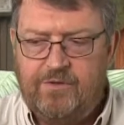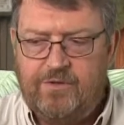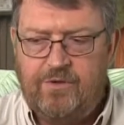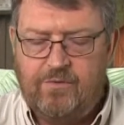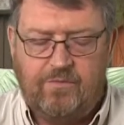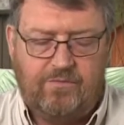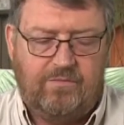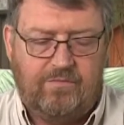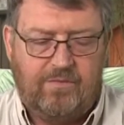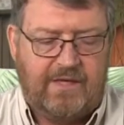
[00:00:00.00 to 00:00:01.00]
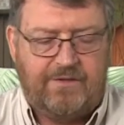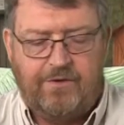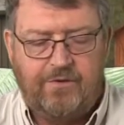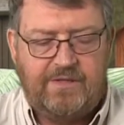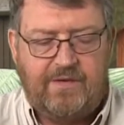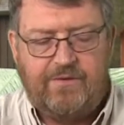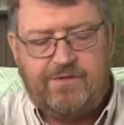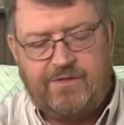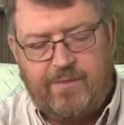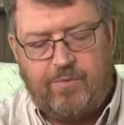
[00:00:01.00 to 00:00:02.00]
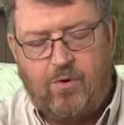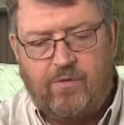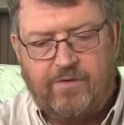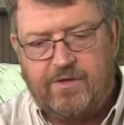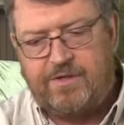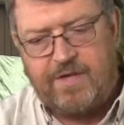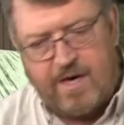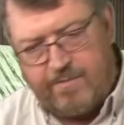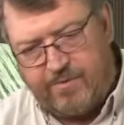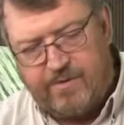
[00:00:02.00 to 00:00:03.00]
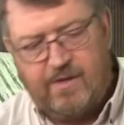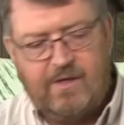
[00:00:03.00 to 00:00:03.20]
What you don't want to do is have this tip over or dump.